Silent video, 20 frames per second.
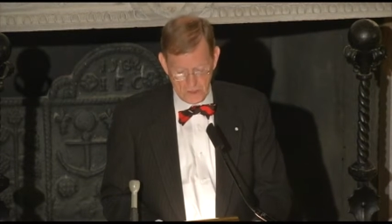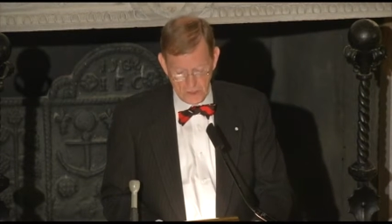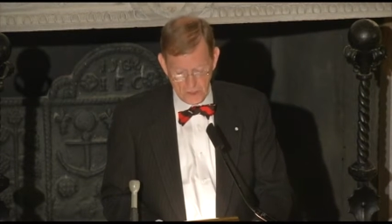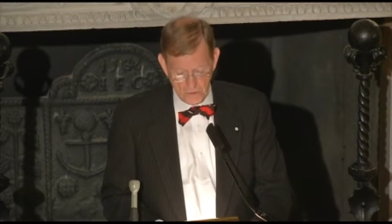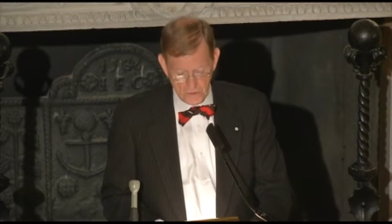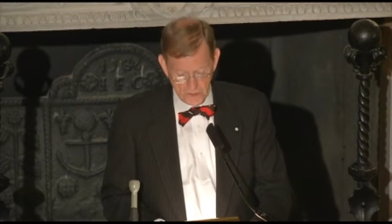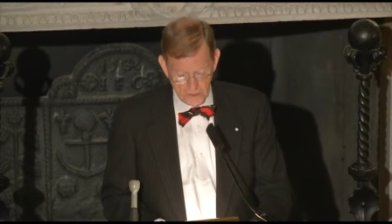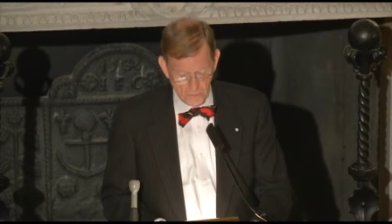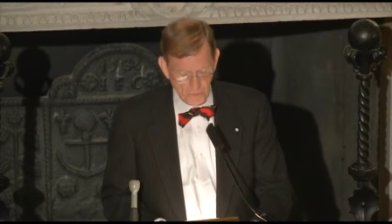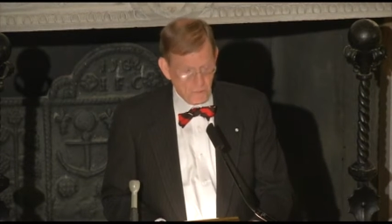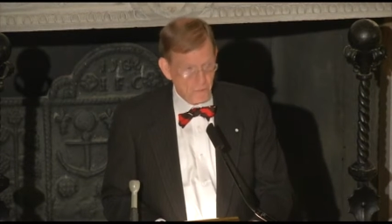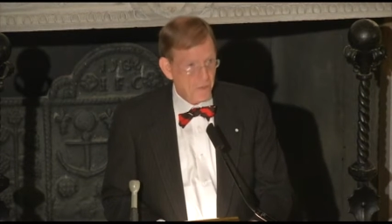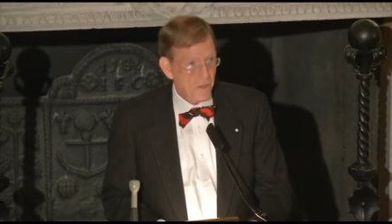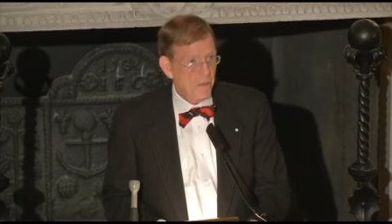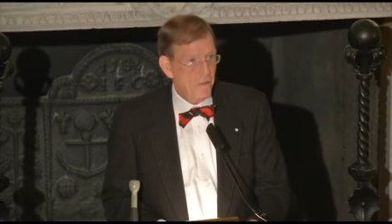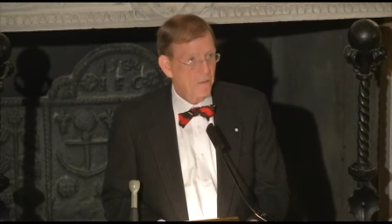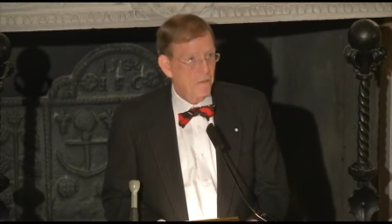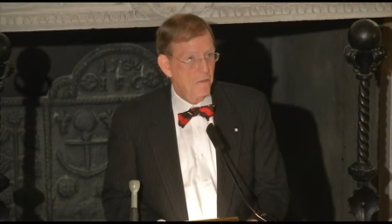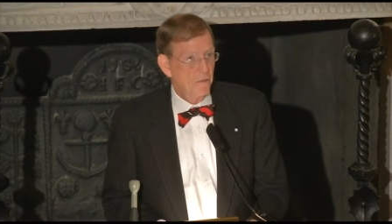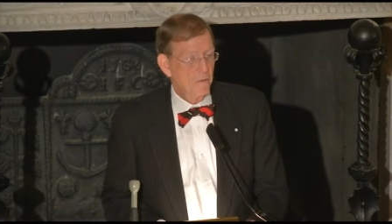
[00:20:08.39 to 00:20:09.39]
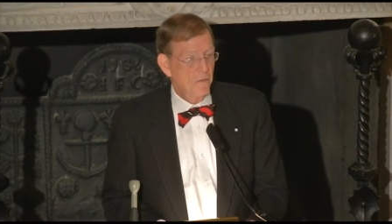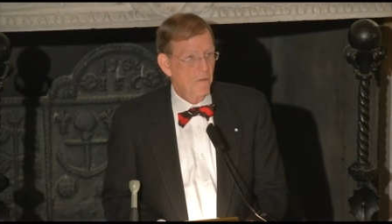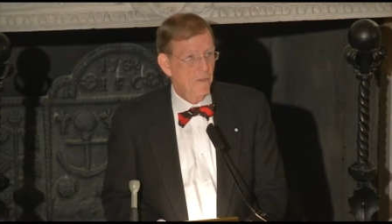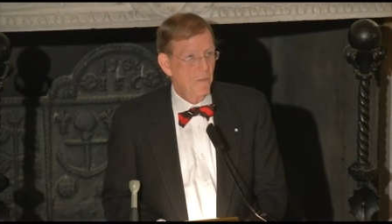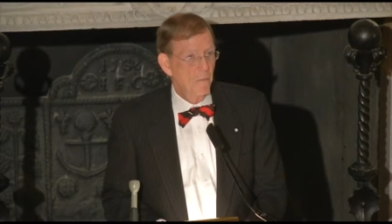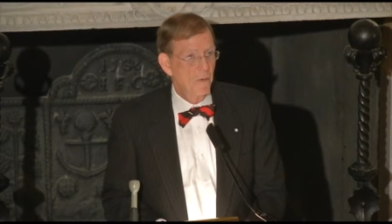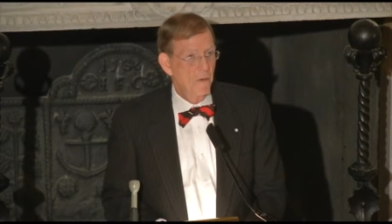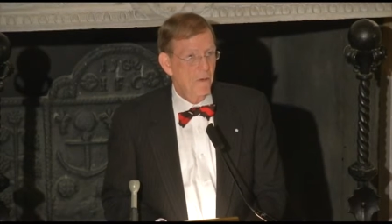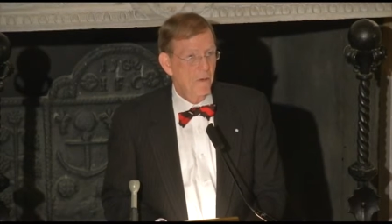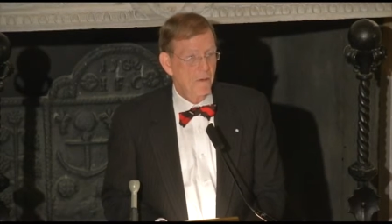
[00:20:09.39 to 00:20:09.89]
who had immigrated to the
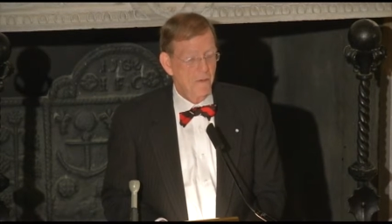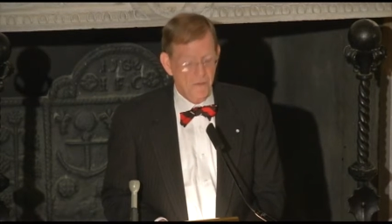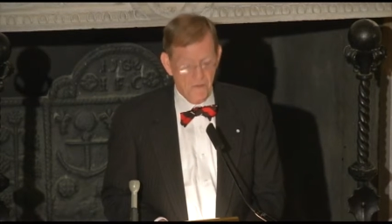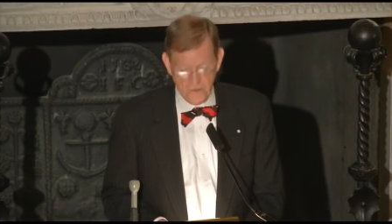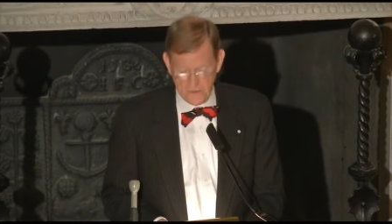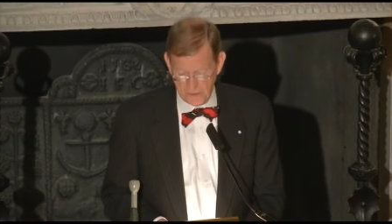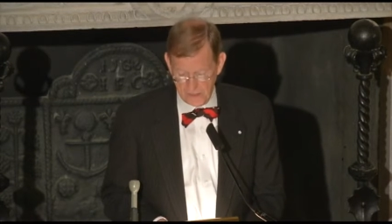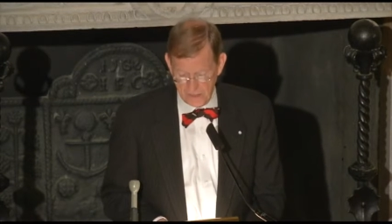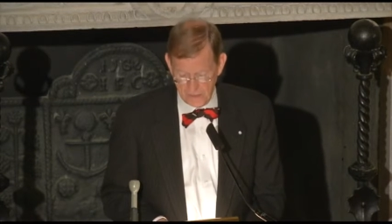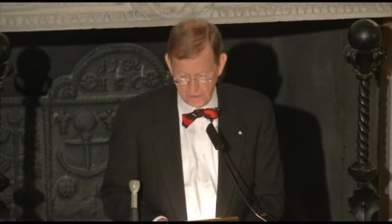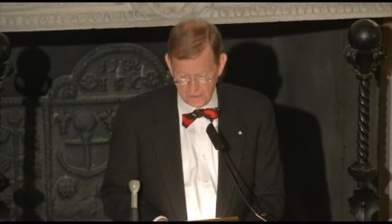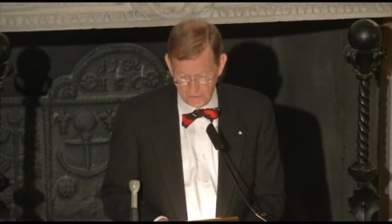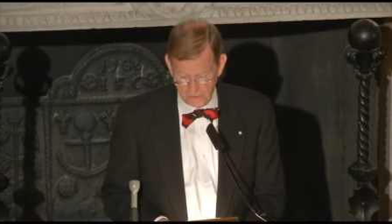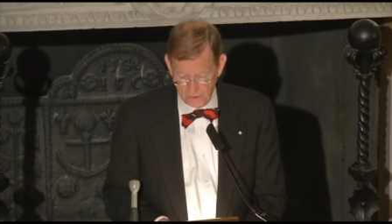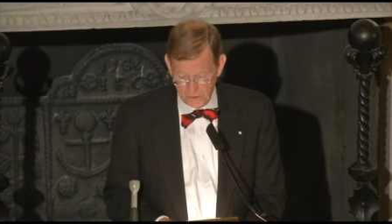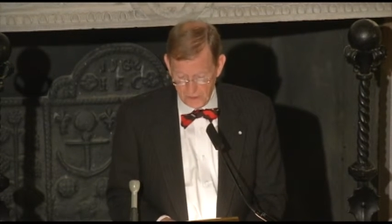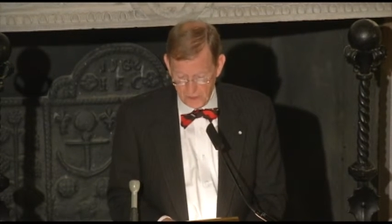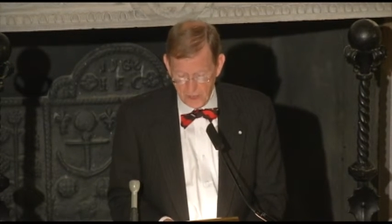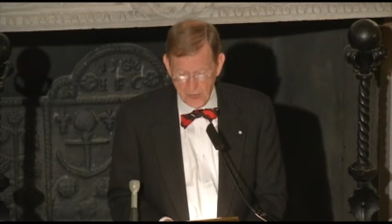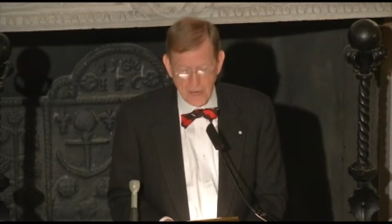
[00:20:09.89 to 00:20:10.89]
American South